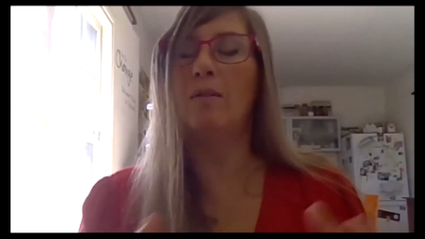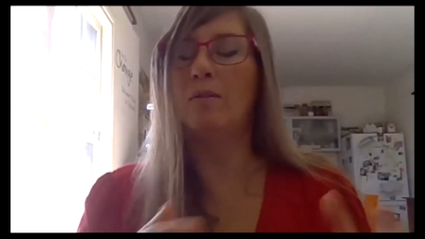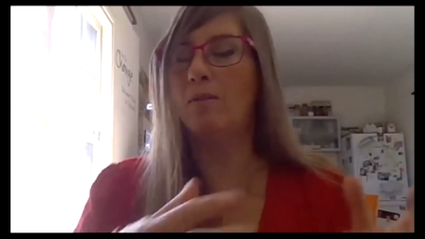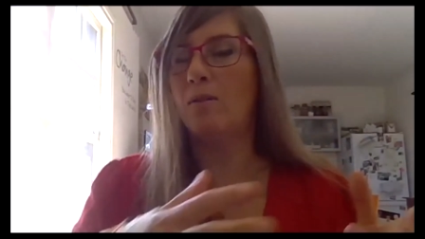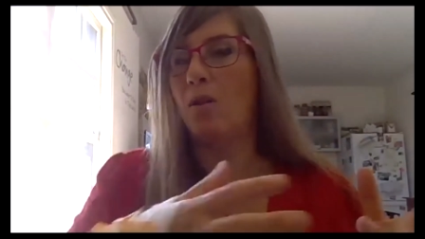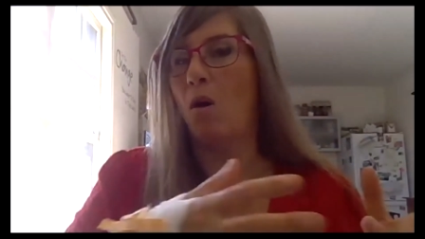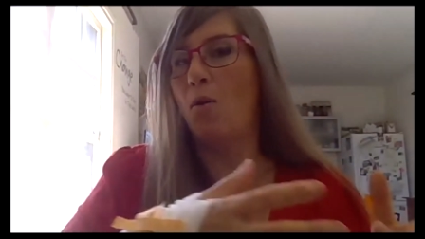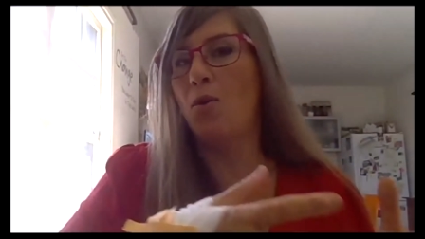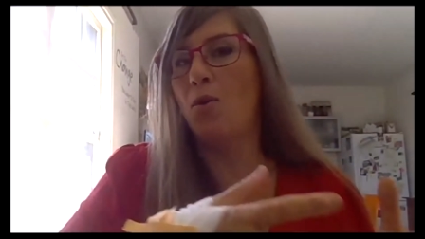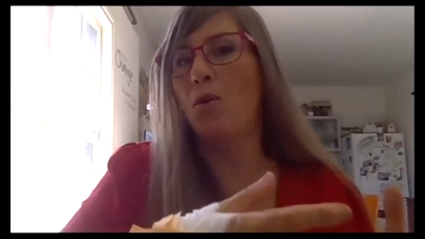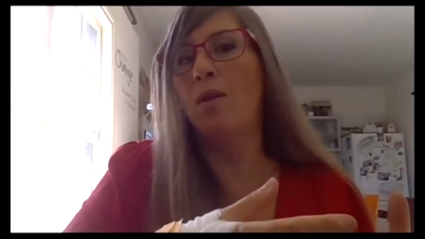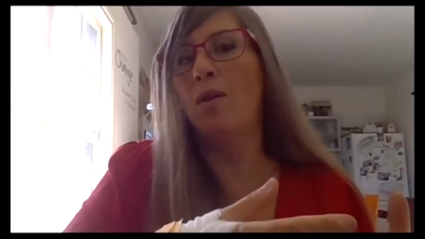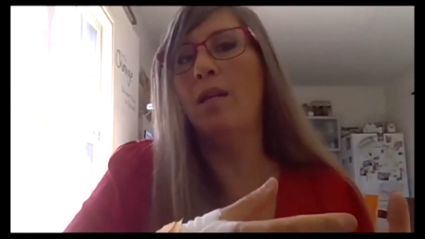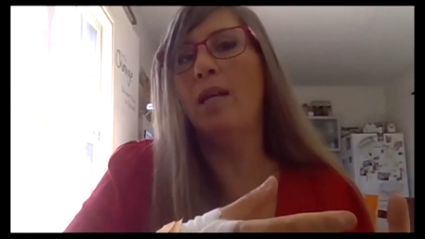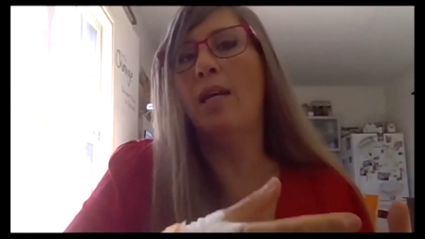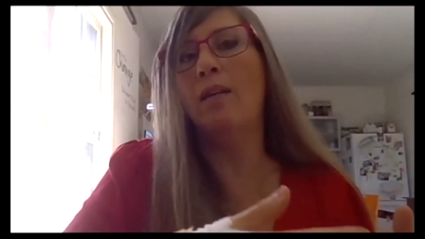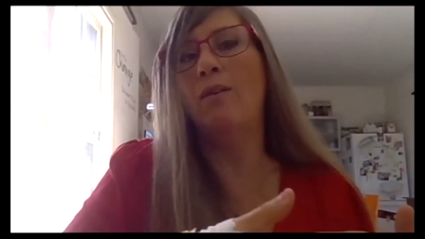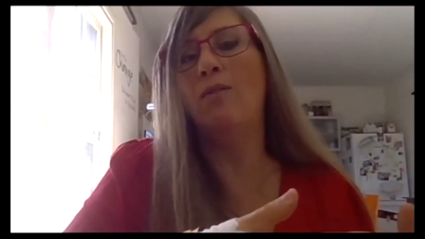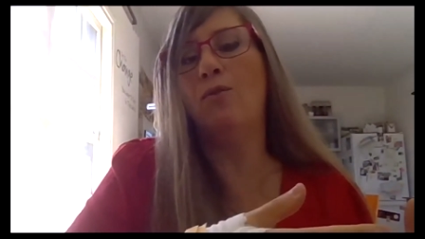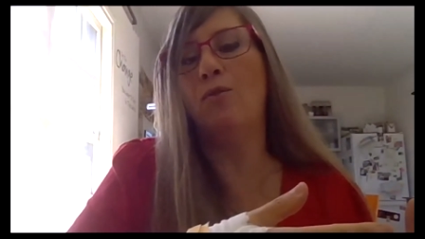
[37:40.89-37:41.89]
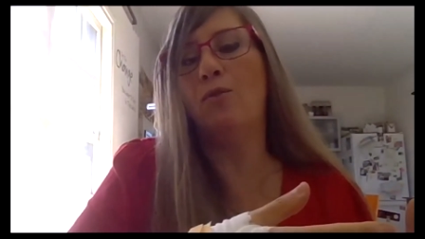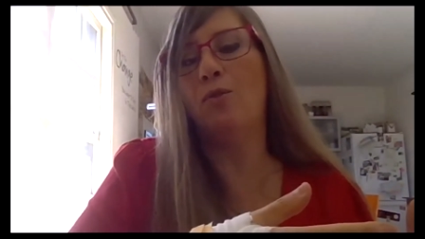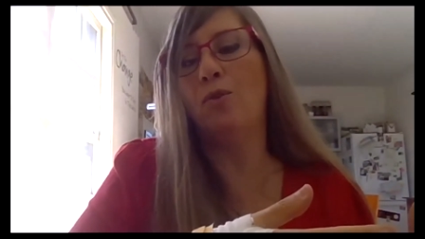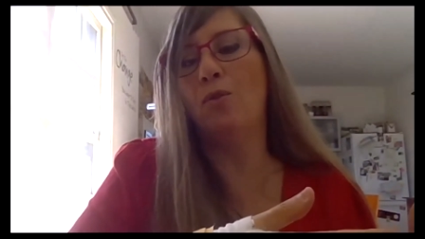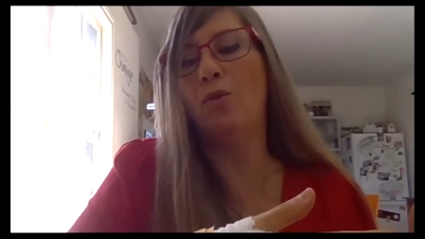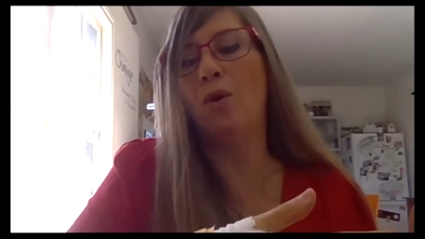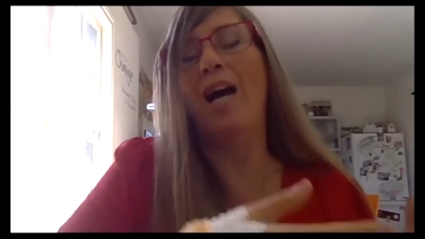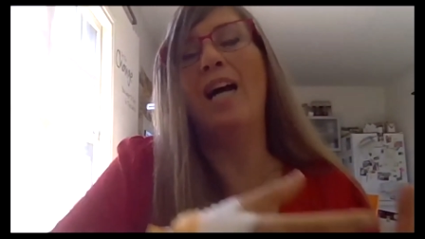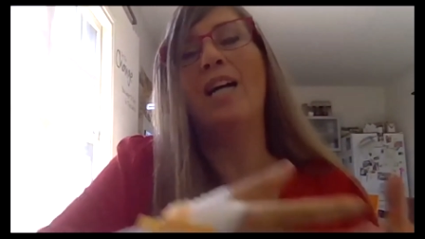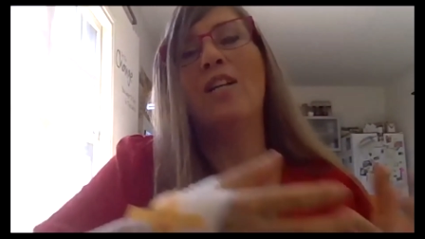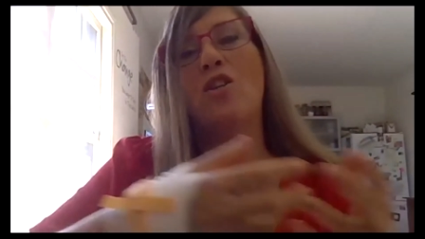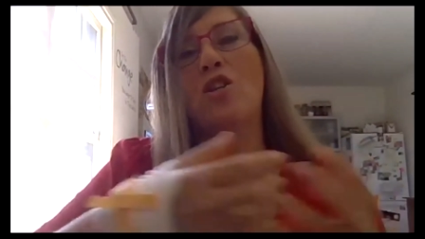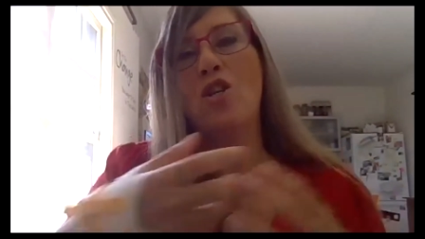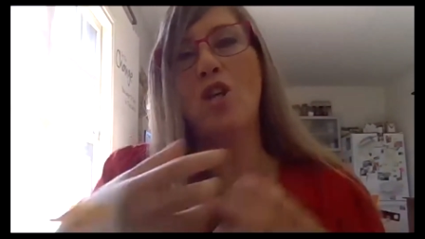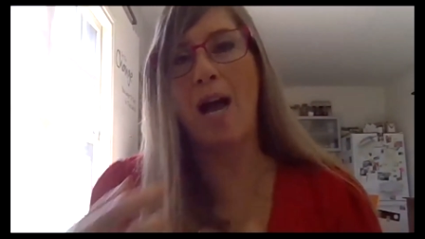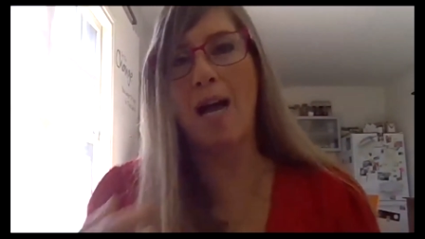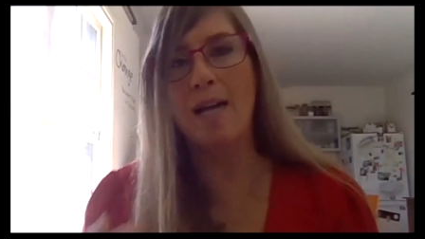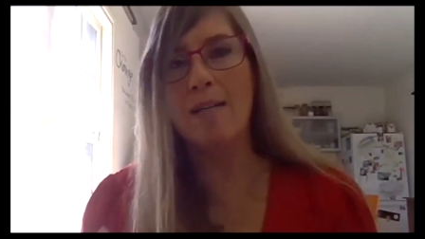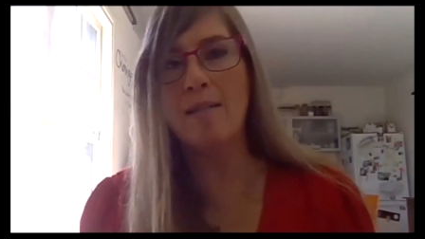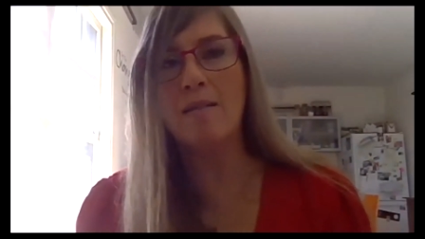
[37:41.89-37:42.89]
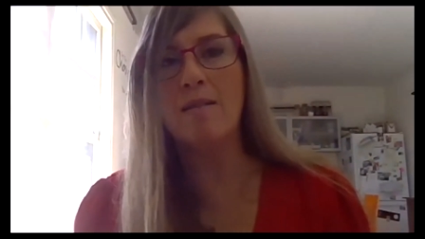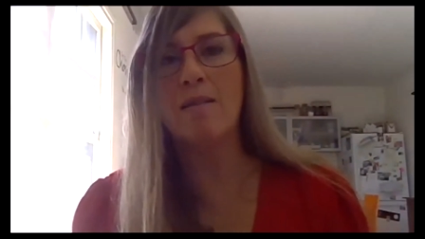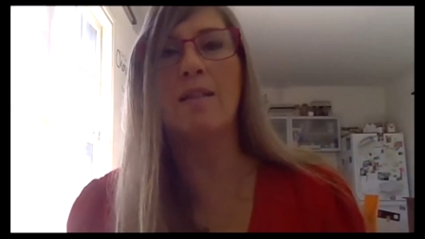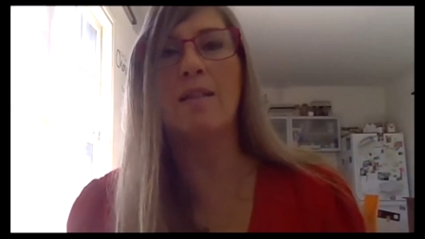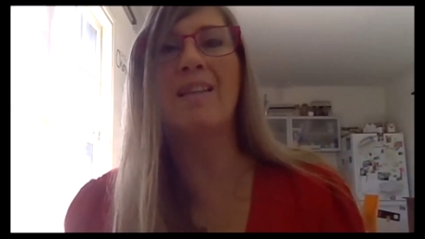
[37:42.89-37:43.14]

So you need to adjust